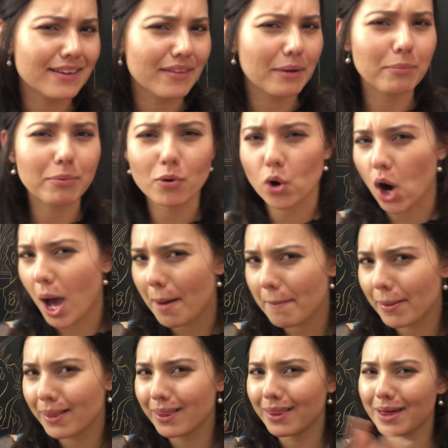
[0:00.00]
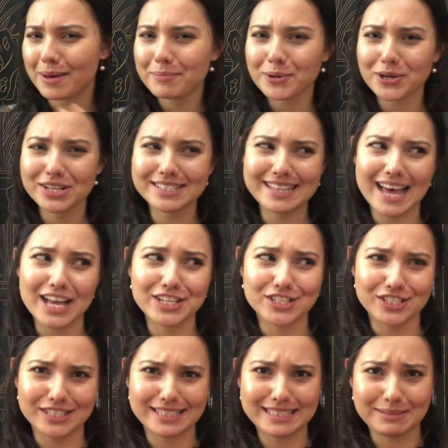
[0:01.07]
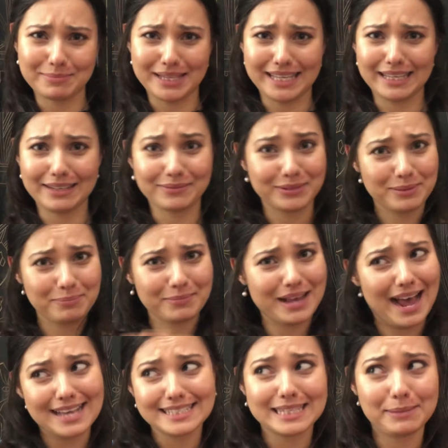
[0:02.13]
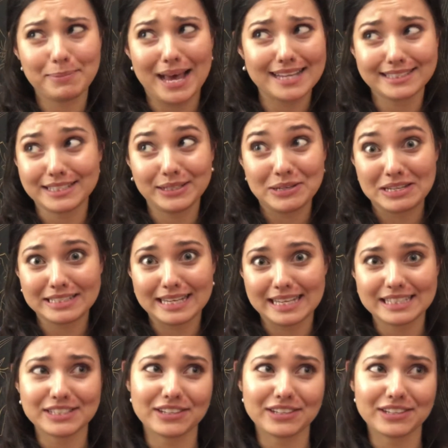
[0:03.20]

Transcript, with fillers: have that problem or is that just me? When guys keep asking you my dates,